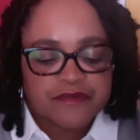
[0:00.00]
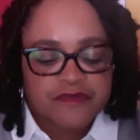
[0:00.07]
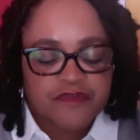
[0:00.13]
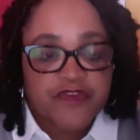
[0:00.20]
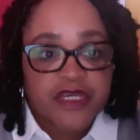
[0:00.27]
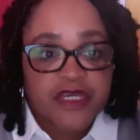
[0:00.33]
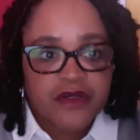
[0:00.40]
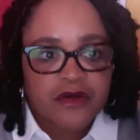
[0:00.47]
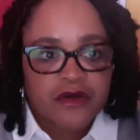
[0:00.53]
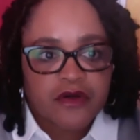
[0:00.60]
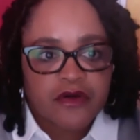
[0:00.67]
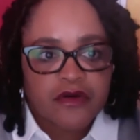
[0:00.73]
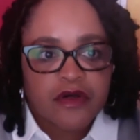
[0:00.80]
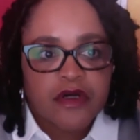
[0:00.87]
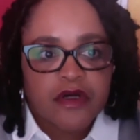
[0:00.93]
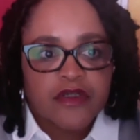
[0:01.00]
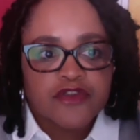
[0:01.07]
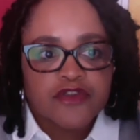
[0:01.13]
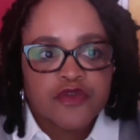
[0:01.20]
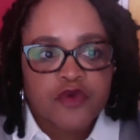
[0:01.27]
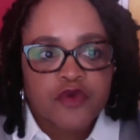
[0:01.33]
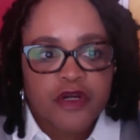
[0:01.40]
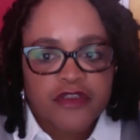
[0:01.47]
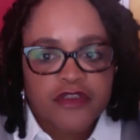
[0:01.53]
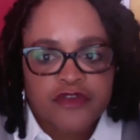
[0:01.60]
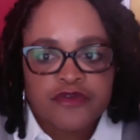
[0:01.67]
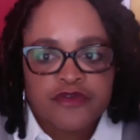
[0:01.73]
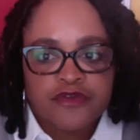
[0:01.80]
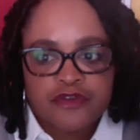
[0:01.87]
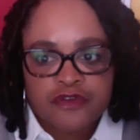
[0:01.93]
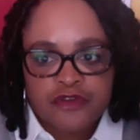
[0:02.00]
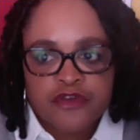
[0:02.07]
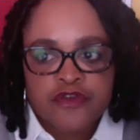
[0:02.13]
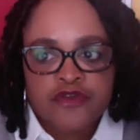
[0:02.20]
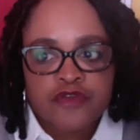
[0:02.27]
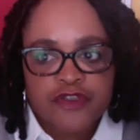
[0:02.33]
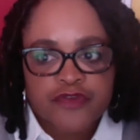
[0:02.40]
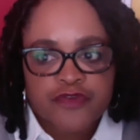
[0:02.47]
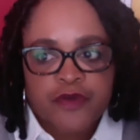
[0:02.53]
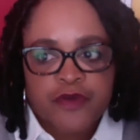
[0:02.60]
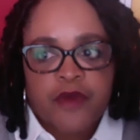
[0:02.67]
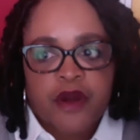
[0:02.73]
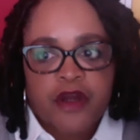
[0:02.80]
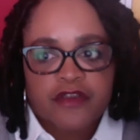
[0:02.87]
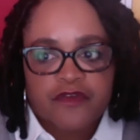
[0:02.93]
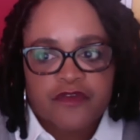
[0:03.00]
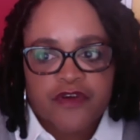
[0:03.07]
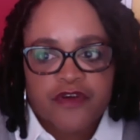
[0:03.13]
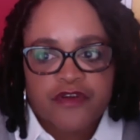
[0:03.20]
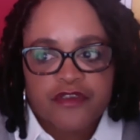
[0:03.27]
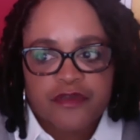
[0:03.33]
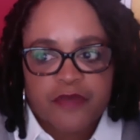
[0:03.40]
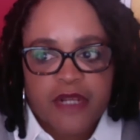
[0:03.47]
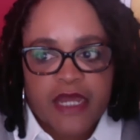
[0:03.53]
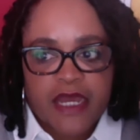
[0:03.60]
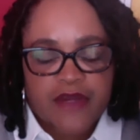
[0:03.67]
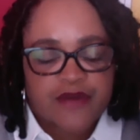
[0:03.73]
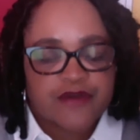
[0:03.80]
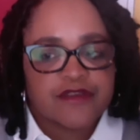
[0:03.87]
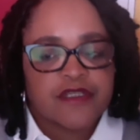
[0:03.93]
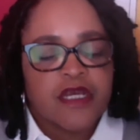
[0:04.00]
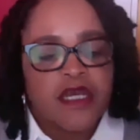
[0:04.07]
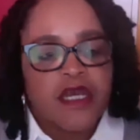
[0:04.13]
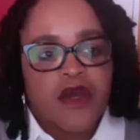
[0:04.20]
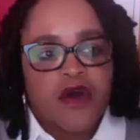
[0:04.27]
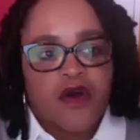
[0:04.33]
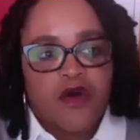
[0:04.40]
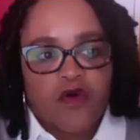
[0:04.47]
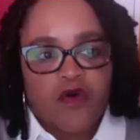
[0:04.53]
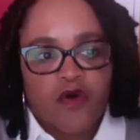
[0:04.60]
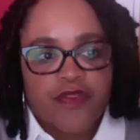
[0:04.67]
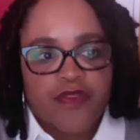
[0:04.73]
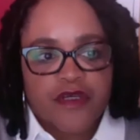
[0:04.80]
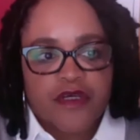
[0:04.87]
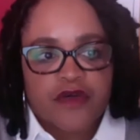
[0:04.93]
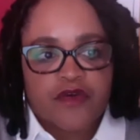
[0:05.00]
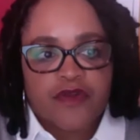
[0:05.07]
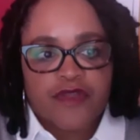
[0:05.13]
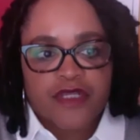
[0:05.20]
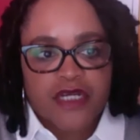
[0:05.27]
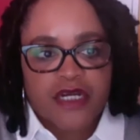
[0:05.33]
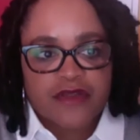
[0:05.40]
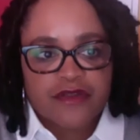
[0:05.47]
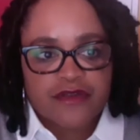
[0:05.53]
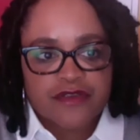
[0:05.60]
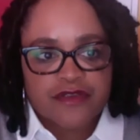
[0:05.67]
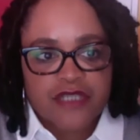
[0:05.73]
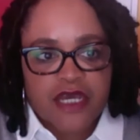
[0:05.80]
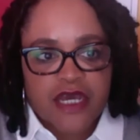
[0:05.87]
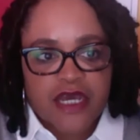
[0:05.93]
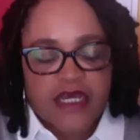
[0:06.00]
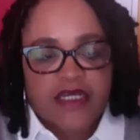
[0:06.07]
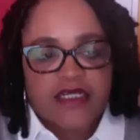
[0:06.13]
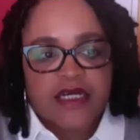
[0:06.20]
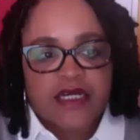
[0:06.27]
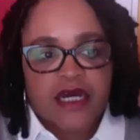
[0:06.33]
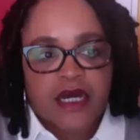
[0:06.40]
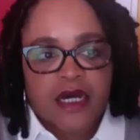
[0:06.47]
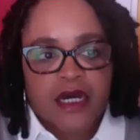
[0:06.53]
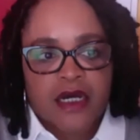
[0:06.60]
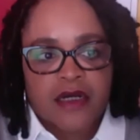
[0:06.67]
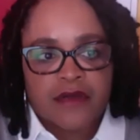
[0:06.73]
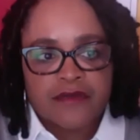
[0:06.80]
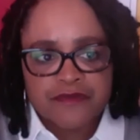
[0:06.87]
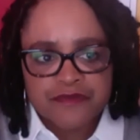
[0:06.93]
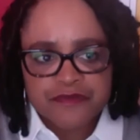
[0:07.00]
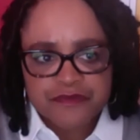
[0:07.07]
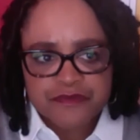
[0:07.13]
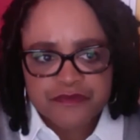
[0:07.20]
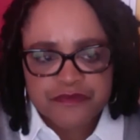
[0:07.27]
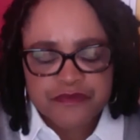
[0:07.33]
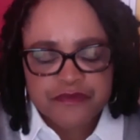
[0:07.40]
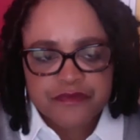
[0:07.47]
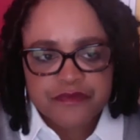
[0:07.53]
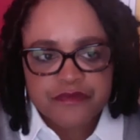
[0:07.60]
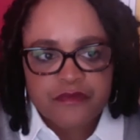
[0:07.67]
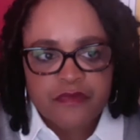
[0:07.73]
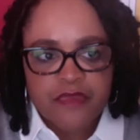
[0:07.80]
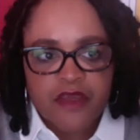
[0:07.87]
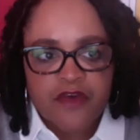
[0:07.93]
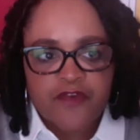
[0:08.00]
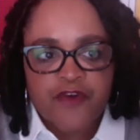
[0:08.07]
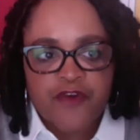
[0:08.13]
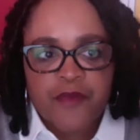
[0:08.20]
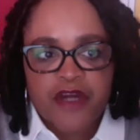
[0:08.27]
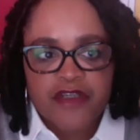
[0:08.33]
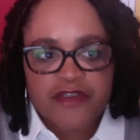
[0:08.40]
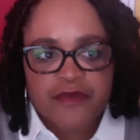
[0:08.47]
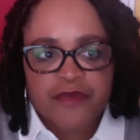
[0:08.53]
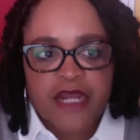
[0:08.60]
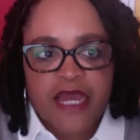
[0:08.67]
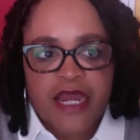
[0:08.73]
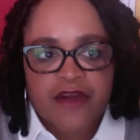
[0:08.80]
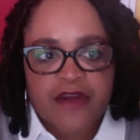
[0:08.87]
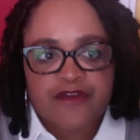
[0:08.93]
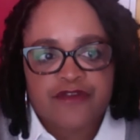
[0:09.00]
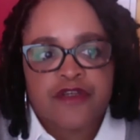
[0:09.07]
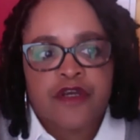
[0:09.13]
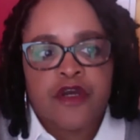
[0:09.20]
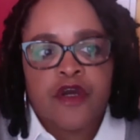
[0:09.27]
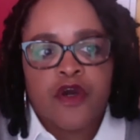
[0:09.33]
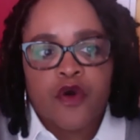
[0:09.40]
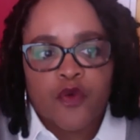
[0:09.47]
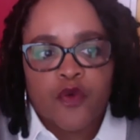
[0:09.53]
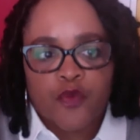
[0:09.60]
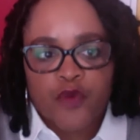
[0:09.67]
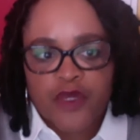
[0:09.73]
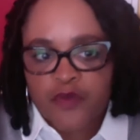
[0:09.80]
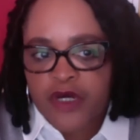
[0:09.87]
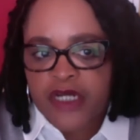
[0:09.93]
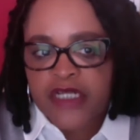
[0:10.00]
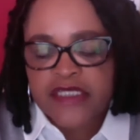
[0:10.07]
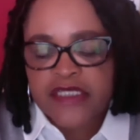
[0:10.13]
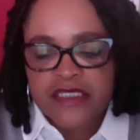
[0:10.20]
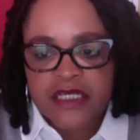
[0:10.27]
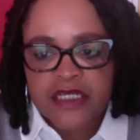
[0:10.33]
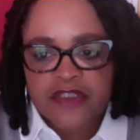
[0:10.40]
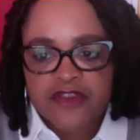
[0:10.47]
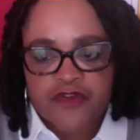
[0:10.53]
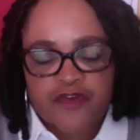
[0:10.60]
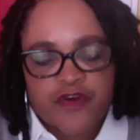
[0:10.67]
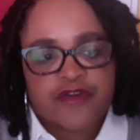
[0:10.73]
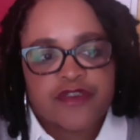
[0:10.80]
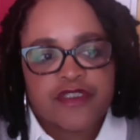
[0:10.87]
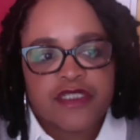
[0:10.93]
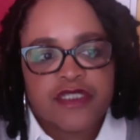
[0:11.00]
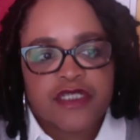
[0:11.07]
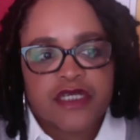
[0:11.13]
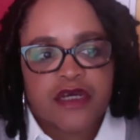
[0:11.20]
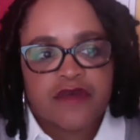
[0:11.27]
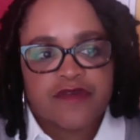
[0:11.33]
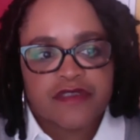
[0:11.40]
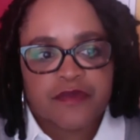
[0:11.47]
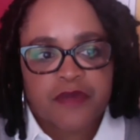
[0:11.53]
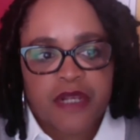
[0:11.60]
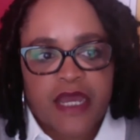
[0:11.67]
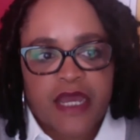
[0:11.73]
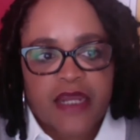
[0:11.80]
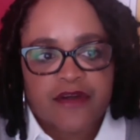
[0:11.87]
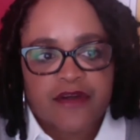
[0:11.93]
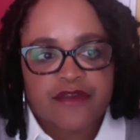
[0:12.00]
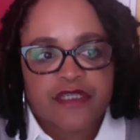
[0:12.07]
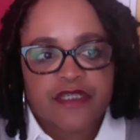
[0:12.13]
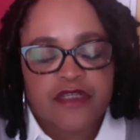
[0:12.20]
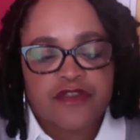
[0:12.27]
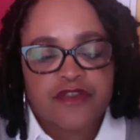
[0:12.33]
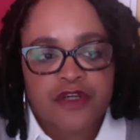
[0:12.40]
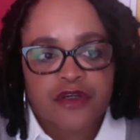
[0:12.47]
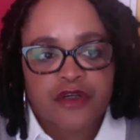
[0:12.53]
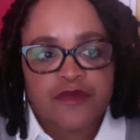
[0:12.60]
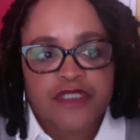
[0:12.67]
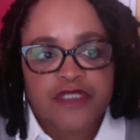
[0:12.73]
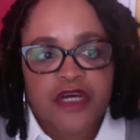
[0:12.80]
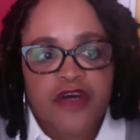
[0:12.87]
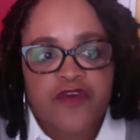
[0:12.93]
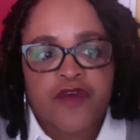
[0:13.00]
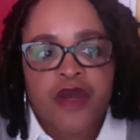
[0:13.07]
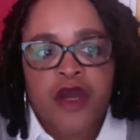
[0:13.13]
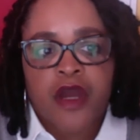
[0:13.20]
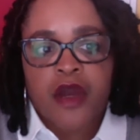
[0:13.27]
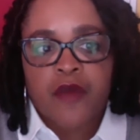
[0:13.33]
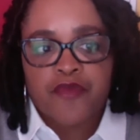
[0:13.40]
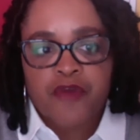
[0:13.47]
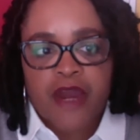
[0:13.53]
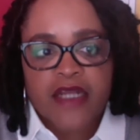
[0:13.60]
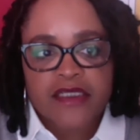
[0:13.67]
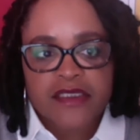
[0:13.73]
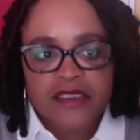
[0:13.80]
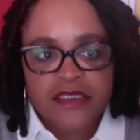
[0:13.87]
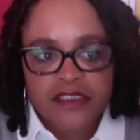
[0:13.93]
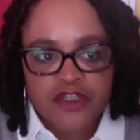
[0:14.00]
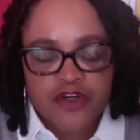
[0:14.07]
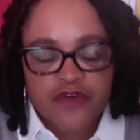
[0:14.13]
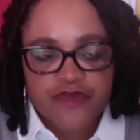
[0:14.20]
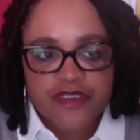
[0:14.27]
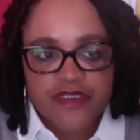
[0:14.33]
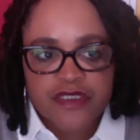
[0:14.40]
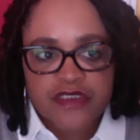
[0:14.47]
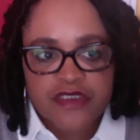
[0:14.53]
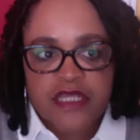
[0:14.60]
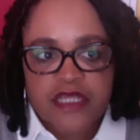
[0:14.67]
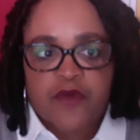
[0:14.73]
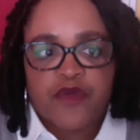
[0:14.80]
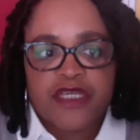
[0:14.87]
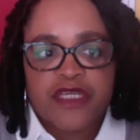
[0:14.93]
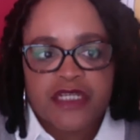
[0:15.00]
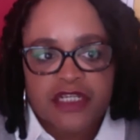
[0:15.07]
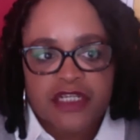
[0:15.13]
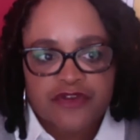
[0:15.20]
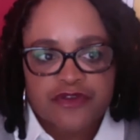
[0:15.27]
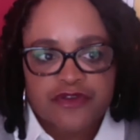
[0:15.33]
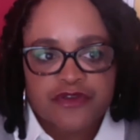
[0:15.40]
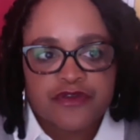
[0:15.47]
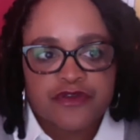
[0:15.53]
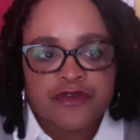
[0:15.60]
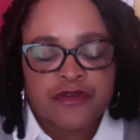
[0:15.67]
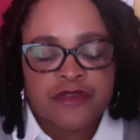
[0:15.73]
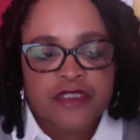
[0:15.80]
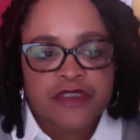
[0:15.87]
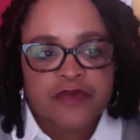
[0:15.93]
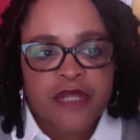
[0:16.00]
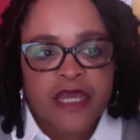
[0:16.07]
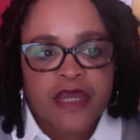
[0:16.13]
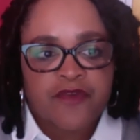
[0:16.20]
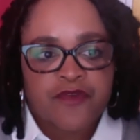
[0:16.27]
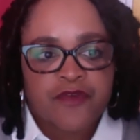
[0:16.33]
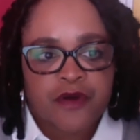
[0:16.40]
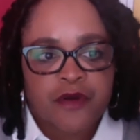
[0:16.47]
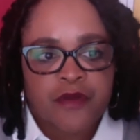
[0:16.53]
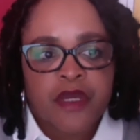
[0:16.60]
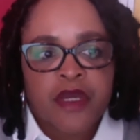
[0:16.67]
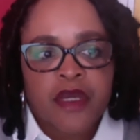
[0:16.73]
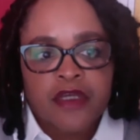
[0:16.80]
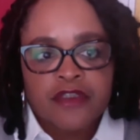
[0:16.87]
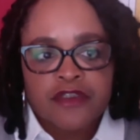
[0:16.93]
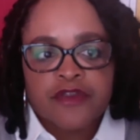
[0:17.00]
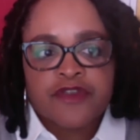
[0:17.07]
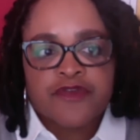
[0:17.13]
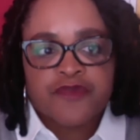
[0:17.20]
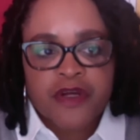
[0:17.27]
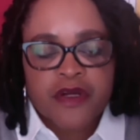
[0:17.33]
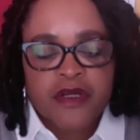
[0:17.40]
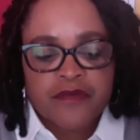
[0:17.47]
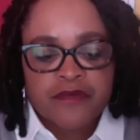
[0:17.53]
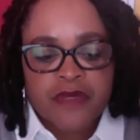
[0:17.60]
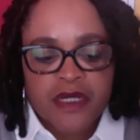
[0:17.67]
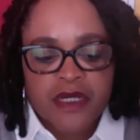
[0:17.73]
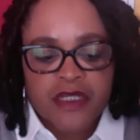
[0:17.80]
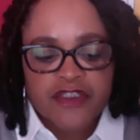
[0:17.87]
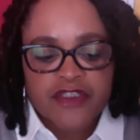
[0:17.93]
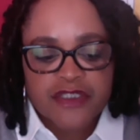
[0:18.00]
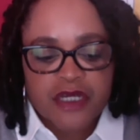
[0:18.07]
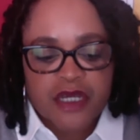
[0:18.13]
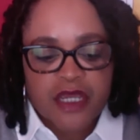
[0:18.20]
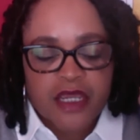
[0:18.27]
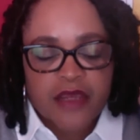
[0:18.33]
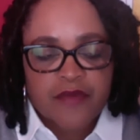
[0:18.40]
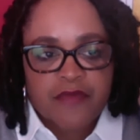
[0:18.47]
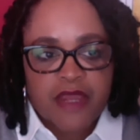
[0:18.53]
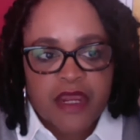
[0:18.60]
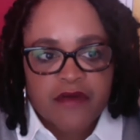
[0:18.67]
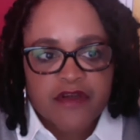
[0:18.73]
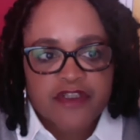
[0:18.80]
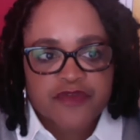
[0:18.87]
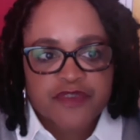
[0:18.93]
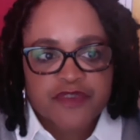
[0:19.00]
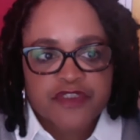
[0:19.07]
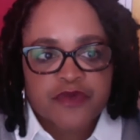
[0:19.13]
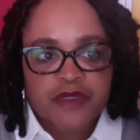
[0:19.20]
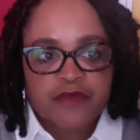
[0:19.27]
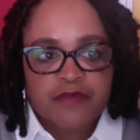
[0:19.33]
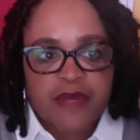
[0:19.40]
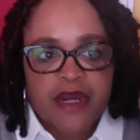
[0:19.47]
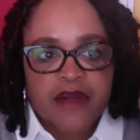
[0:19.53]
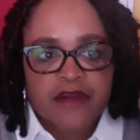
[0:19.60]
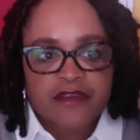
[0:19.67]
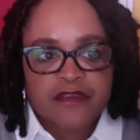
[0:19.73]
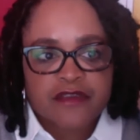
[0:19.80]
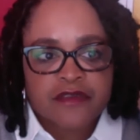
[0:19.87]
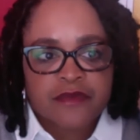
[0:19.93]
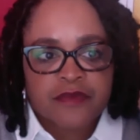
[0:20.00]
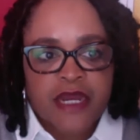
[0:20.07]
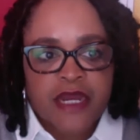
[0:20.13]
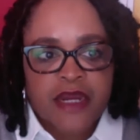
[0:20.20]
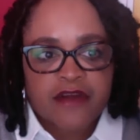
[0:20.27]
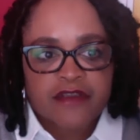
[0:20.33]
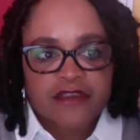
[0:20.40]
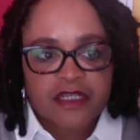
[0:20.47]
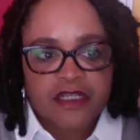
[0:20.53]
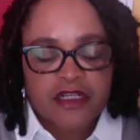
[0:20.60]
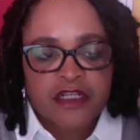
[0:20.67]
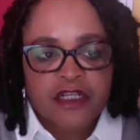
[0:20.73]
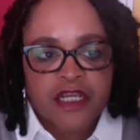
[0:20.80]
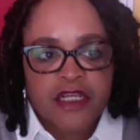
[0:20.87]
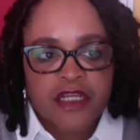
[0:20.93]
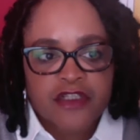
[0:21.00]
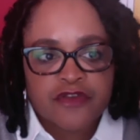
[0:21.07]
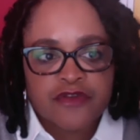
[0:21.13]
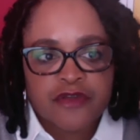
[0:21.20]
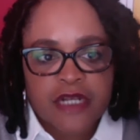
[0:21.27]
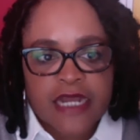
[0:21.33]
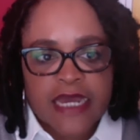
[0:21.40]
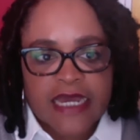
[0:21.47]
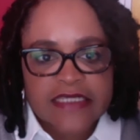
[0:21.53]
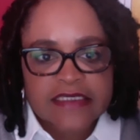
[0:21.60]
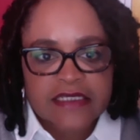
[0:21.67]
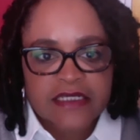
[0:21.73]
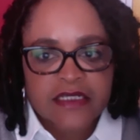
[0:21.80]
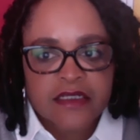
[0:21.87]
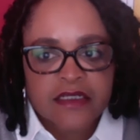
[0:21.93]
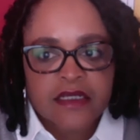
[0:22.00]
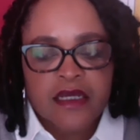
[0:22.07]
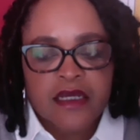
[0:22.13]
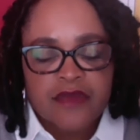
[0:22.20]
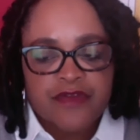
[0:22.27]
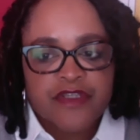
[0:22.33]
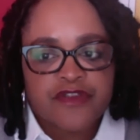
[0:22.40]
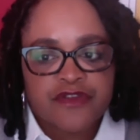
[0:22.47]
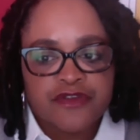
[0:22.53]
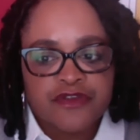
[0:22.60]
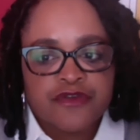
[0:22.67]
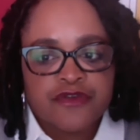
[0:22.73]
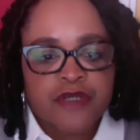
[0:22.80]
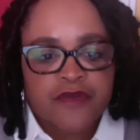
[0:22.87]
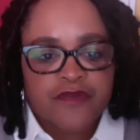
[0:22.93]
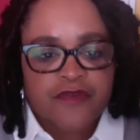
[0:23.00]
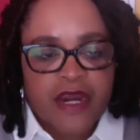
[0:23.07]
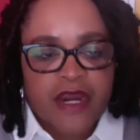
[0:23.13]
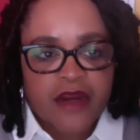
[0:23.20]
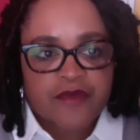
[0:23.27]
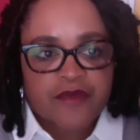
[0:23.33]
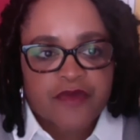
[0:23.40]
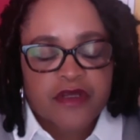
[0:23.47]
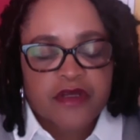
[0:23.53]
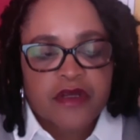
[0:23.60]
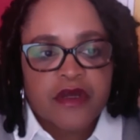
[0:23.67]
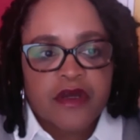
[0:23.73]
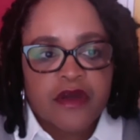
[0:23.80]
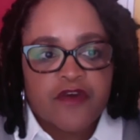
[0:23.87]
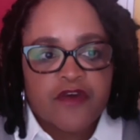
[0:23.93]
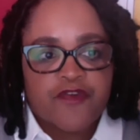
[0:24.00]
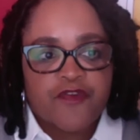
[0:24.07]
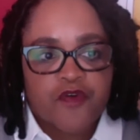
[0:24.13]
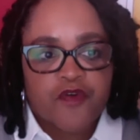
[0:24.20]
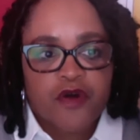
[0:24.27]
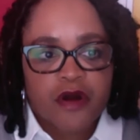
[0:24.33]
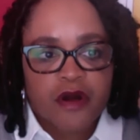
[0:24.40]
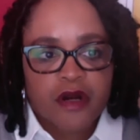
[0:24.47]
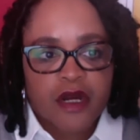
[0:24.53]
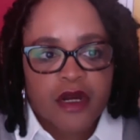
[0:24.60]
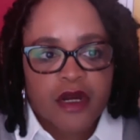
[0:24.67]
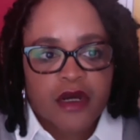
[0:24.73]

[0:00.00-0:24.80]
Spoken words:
vehicle to work to source from our diverse suppliers. On the other side, from our suppliers, we want to see a diversity of suppliers in terms of products and services that we can introduce to this platform. So it's very much a marriage between buyers and suppliers and utilizing this new environment for